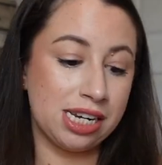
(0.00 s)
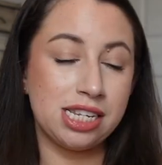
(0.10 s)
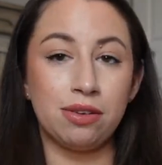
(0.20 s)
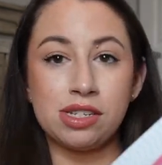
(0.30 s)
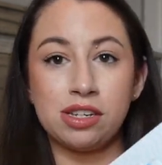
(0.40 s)
Like I
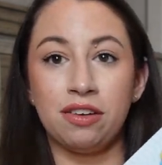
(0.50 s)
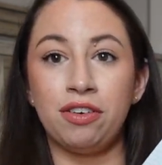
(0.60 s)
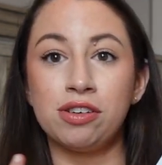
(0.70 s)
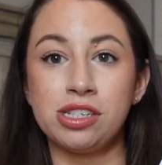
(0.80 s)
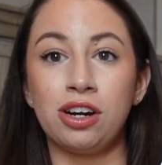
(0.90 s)
said, I was
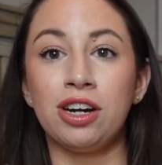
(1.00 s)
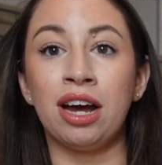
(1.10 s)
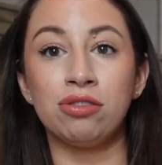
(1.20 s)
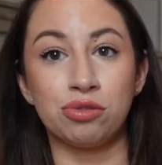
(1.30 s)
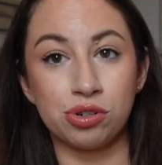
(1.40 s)
focusing on
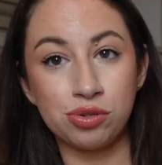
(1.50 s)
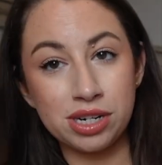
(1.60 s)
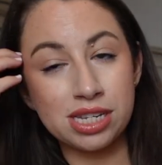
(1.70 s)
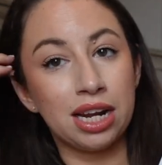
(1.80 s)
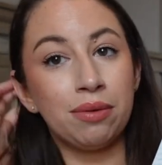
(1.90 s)
outdoor
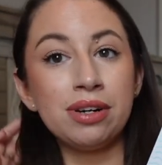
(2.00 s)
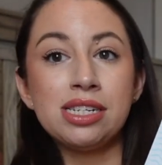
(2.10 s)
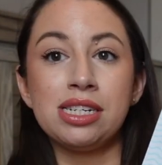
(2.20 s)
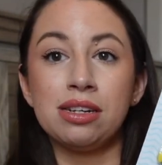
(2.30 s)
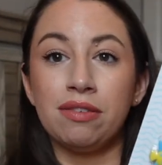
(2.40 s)
toys and I wanted
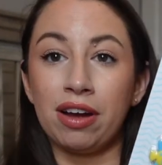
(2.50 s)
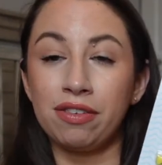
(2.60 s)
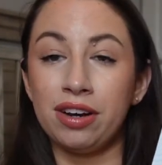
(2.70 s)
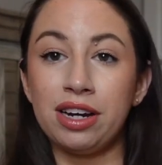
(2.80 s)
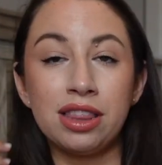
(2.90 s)
to see if I
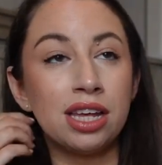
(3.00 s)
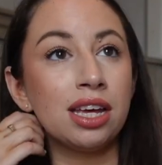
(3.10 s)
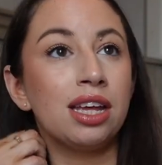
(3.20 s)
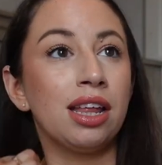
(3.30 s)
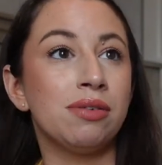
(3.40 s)
could find
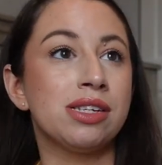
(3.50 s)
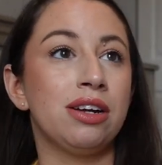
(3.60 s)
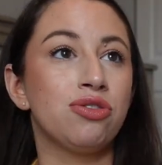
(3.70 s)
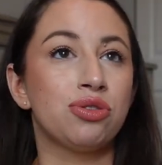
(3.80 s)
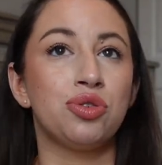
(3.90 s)
anything that was an
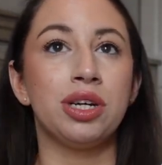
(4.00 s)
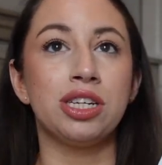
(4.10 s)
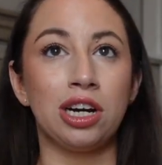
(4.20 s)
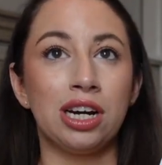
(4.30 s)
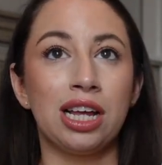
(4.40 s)
outdoor toy
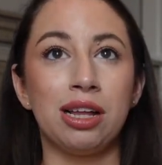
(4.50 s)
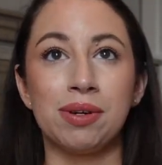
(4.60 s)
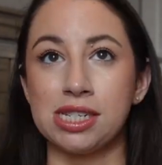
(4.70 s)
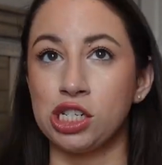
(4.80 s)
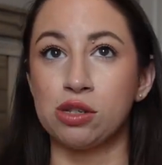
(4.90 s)
at Target that
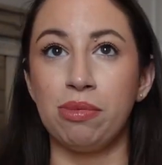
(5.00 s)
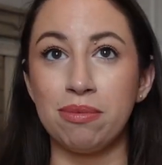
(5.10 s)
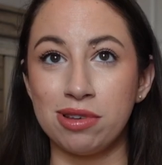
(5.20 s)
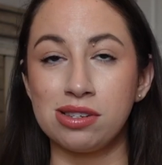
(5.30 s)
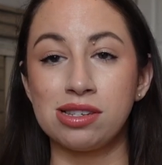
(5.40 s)
wasn't just
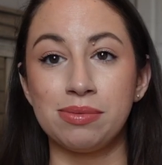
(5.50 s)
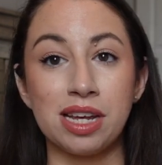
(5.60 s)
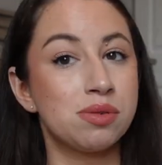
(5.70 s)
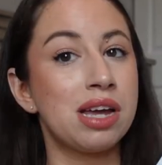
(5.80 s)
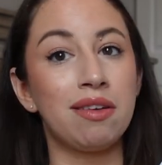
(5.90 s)
bubbles,
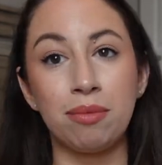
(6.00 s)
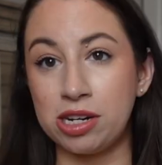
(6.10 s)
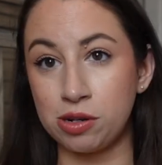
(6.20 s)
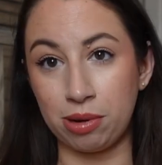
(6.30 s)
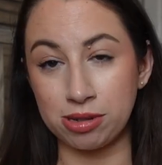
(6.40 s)
because we have a
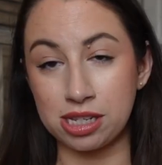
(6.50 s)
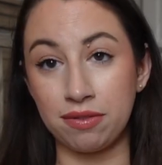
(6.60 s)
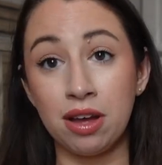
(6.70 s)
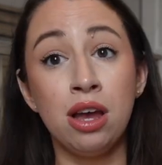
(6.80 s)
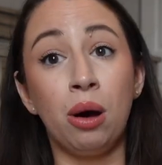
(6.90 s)
bunch of bubble
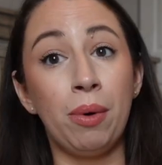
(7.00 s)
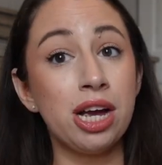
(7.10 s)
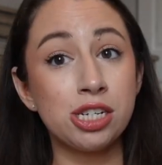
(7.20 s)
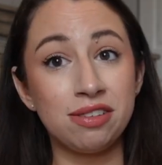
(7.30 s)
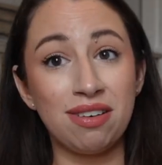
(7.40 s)
stuff. We
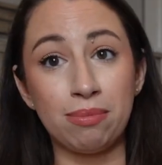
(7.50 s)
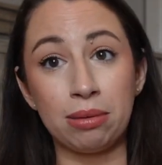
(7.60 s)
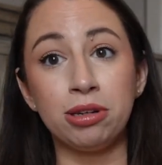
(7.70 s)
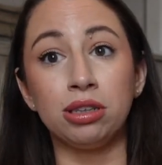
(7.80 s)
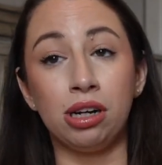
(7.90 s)
actually have a
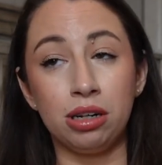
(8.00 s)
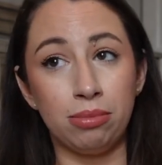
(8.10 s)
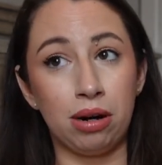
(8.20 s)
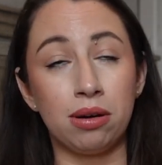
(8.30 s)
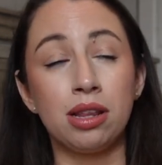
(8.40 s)
bubble
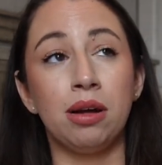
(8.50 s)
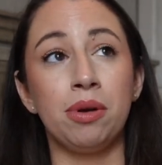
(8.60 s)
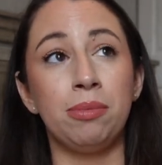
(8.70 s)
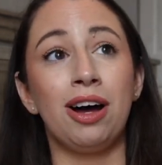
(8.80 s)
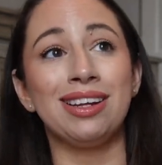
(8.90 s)
lawnmower that
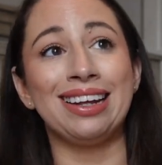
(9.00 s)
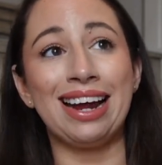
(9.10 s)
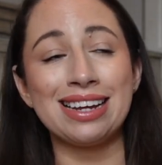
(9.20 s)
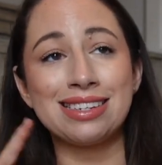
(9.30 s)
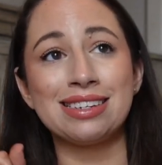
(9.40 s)
we bought
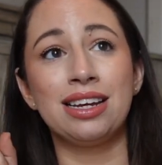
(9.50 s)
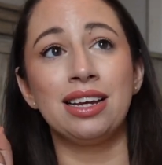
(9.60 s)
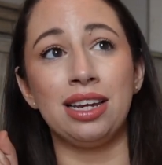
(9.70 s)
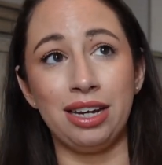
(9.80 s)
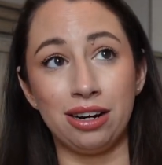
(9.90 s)
last
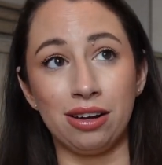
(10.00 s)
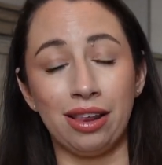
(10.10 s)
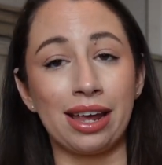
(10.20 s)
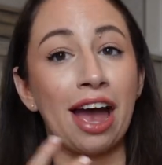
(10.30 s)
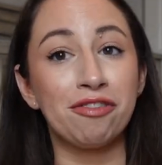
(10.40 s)
year,
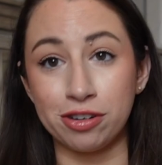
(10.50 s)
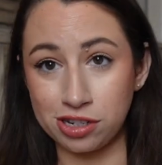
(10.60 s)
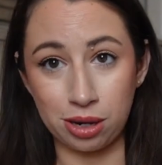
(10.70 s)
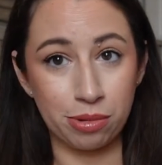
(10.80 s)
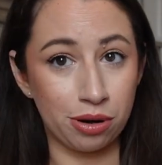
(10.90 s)
like after
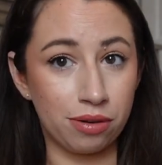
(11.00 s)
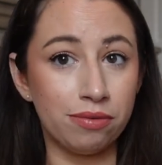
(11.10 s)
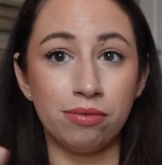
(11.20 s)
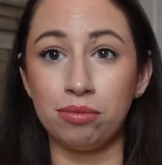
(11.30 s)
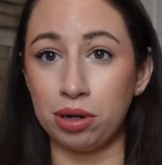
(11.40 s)

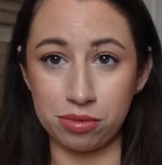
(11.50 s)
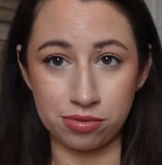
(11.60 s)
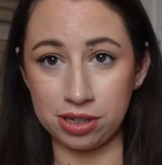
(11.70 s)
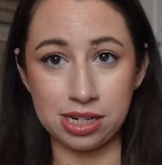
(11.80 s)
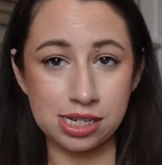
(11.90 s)
summer when it
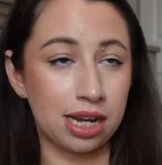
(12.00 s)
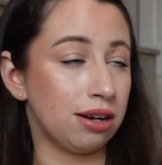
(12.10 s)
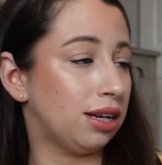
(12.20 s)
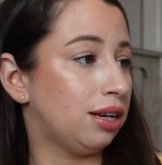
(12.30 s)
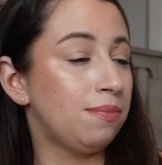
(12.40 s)
was really
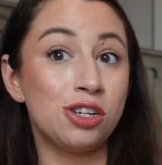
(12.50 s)
discounted.